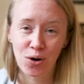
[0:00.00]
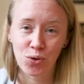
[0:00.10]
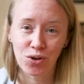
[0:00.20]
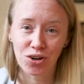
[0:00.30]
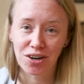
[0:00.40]
You
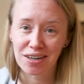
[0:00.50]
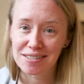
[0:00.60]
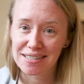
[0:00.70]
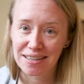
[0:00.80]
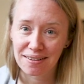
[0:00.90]
know, you're gonna
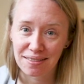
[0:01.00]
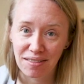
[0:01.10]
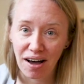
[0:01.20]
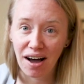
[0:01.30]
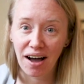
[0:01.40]
see a
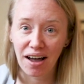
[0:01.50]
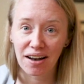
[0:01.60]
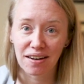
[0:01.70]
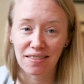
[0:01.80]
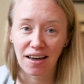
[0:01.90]

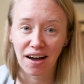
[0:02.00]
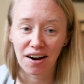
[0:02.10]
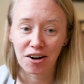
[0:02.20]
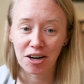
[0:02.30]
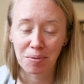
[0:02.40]
lot
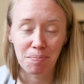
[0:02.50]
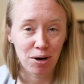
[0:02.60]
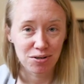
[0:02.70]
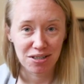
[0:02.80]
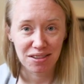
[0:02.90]
that are gonna be
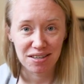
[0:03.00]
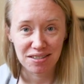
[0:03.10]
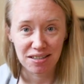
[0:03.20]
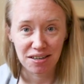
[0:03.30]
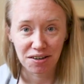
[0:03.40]
posted
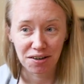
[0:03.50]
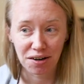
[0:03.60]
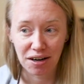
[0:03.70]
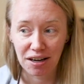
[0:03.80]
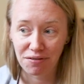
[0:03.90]
this
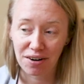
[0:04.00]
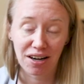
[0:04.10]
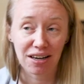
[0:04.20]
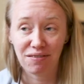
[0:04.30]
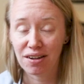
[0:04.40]
year, if
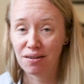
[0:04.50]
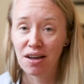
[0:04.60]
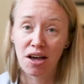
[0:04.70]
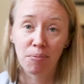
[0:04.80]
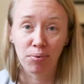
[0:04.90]
not even
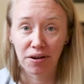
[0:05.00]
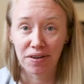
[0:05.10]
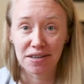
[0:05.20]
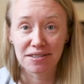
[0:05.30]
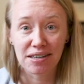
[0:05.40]

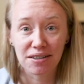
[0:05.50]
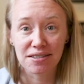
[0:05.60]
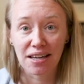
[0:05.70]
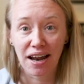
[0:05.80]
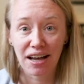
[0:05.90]
previous
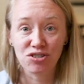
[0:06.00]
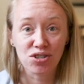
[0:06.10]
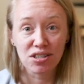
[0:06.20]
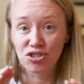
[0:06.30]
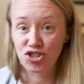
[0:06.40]
years, that had
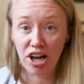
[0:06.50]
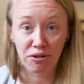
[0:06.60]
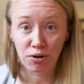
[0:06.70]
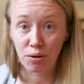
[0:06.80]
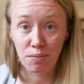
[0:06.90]
just the
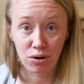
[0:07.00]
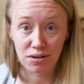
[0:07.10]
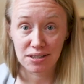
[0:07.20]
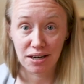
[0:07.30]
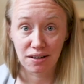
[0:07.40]
general
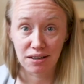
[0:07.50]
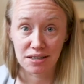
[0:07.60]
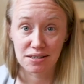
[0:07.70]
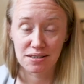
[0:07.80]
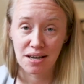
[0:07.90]

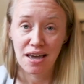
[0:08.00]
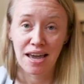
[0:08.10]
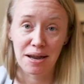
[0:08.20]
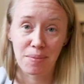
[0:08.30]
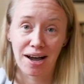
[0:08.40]
motorcyclist
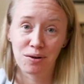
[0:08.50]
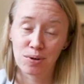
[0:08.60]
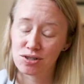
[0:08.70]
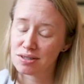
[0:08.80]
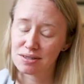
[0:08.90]
in mind,
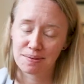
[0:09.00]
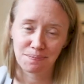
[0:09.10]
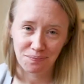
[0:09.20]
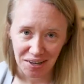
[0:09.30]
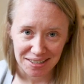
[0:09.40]
which is
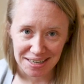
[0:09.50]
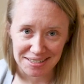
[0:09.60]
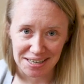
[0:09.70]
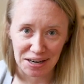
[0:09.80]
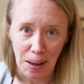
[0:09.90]

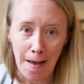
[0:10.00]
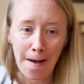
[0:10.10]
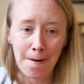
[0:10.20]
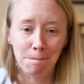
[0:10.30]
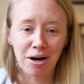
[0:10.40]
fantastic.
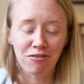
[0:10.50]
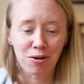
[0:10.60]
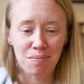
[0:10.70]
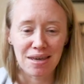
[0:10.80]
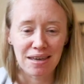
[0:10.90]
But
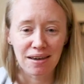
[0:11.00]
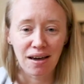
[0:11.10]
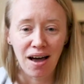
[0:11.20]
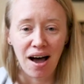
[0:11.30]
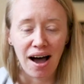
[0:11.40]
for me,
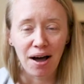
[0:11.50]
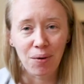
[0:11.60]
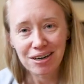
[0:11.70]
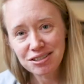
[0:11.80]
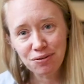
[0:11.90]
I
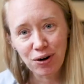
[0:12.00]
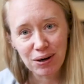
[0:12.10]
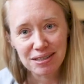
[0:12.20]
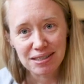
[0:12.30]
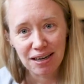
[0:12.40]
wanted to
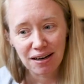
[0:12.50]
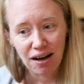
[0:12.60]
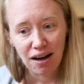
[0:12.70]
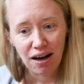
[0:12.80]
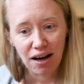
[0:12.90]
focus in
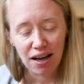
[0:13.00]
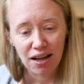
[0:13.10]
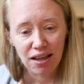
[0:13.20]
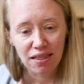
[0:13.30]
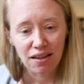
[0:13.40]
on
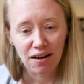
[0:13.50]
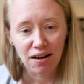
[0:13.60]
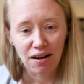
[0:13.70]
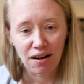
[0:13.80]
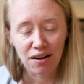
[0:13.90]

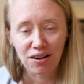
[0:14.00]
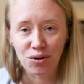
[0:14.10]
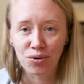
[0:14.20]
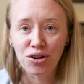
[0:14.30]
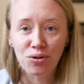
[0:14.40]
the, you
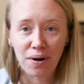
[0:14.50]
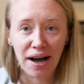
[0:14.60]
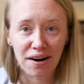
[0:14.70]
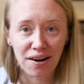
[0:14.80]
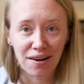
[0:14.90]
know, new
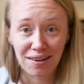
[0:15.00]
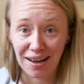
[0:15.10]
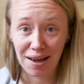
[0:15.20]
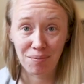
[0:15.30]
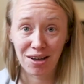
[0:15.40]
rider.
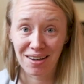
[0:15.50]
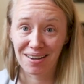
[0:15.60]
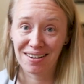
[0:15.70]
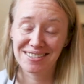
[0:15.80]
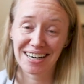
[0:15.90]
I'm
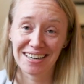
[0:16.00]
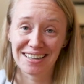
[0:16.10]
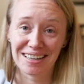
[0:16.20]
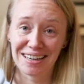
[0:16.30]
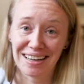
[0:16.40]

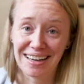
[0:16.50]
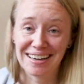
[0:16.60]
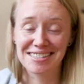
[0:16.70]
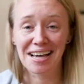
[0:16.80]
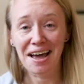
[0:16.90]
technically, I
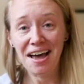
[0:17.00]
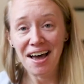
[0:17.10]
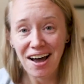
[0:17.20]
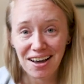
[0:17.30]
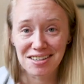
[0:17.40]
guess,
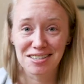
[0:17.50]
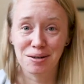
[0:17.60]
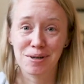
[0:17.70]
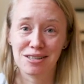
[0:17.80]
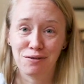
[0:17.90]

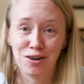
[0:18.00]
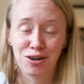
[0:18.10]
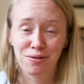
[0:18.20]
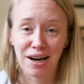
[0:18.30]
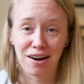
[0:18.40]
consider myself a
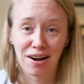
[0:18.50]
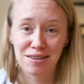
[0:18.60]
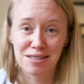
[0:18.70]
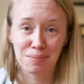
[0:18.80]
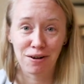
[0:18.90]
new rider.
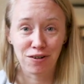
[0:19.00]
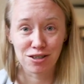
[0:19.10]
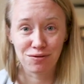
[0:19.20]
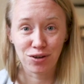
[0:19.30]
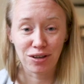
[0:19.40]
This is my
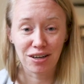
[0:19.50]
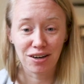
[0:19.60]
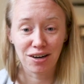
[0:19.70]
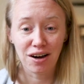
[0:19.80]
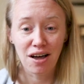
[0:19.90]
first full
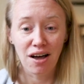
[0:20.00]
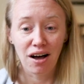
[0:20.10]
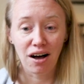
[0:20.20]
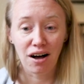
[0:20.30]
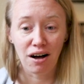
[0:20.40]
year
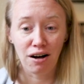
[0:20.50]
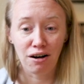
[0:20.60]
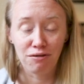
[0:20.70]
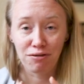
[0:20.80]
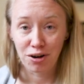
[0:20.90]

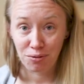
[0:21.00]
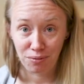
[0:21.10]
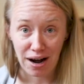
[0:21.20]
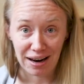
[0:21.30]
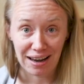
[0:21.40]
of
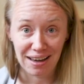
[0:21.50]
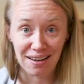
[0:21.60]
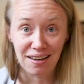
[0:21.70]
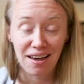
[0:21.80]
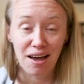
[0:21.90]

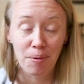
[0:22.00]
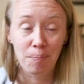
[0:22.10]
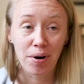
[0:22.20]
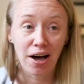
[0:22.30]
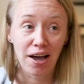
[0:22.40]
riding,
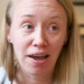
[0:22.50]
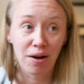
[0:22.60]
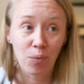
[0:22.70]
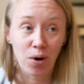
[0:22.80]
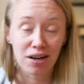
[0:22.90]

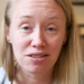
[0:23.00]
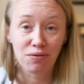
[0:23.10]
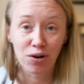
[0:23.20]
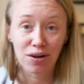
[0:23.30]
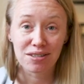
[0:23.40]
but wanted to
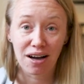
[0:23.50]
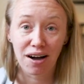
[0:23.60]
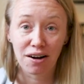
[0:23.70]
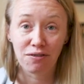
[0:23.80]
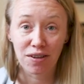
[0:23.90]
focus
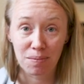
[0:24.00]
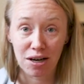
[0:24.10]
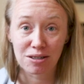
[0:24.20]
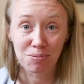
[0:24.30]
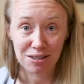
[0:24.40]
on
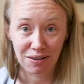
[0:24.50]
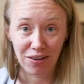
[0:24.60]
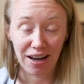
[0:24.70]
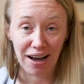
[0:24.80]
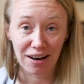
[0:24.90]
female
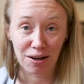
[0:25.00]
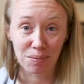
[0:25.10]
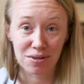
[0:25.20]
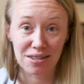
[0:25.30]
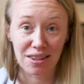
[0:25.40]
specific
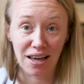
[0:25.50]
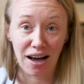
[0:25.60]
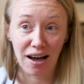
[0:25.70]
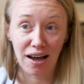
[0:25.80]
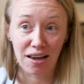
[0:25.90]
items
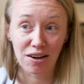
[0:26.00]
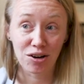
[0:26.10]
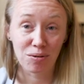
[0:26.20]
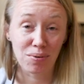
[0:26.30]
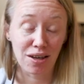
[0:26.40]
that
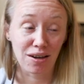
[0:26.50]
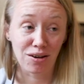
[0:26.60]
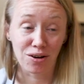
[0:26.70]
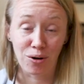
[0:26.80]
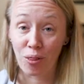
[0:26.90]
could be,
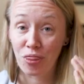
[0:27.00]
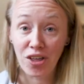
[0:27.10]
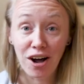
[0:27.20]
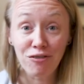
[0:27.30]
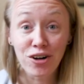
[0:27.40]
you know,
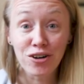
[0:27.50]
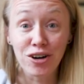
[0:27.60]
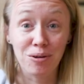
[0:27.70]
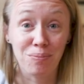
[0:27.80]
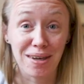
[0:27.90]
thoughtful,
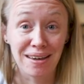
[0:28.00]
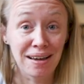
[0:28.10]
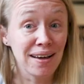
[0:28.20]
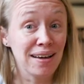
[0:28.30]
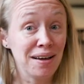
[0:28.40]
could be
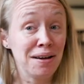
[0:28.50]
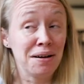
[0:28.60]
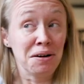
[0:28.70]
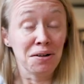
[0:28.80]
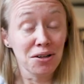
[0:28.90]

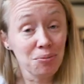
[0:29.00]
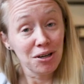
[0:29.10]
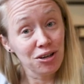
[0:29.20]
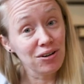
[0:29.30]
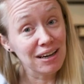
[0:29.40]
a
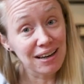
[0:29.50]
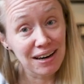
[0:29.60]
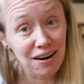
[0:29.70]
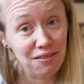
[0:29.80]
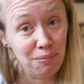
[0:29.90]
bit unique
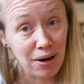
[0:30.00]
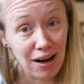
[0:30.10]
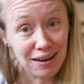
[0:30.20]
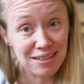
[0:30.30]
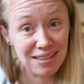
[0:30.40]
and out of the
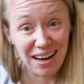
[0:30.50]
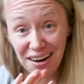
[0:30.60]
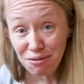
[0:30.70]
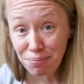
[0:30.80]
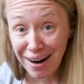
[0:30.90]
box,
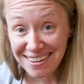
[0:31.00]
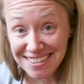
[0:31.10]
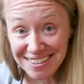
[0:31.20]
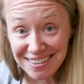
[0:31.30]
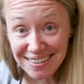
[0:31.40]
kind of
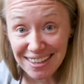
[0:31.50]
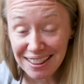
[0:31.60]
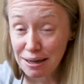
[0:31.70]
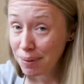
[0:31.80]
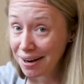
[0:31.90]
practical
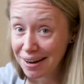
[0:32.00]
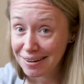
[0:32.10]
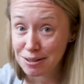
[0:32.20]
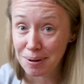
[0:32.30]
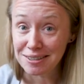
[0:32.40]
that they may not
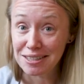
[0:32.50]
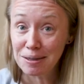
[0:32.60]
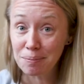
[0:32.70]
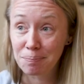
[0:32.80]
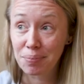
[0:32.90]
expect
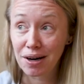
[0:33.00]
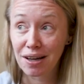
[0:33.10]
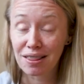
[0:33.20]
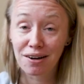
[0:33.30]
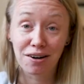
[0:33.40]
it,
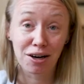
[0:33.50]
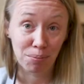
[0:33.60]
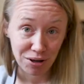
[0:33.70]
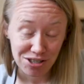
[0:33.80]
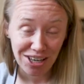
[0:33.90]
but they're gonna
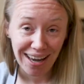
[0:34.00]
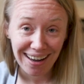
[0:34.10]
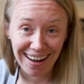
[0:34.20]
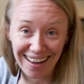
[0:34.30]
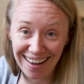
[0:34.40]

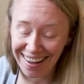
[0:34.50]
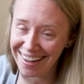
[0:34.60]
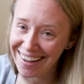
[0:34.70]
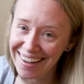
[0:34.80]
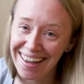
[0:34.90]
appreciate
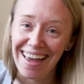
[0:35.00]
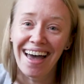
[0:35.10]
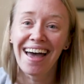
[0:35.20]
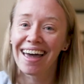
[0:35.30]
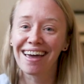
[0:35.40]

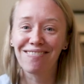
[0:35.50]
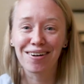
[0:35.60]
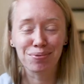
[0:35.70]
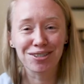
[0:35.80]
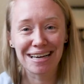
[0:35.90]
if
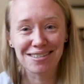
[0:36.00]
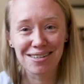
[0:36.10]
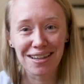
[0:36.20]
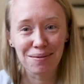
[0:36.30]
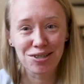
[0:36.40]
it
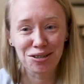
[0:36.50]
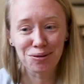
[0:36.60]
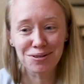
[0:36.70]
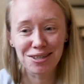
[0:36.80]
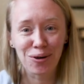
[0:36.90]
pertains to them
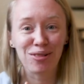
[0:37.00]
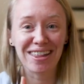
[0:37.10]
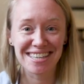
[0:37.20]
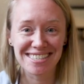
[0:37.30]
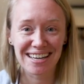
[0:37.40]
too. So
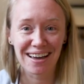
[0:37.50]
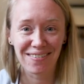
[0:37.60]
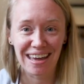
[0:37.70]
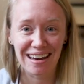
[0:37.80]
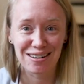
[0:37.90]
let's dive
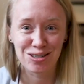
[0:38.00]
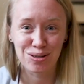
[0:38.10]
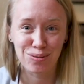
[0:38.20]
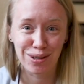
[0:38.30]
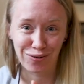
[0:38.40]

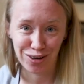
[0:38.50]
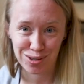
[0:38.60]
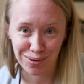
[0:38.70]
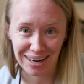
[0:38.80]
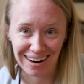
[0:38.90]
into the
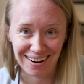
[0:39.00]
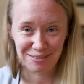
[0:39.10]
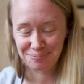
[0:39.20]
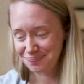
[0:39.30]
first one here.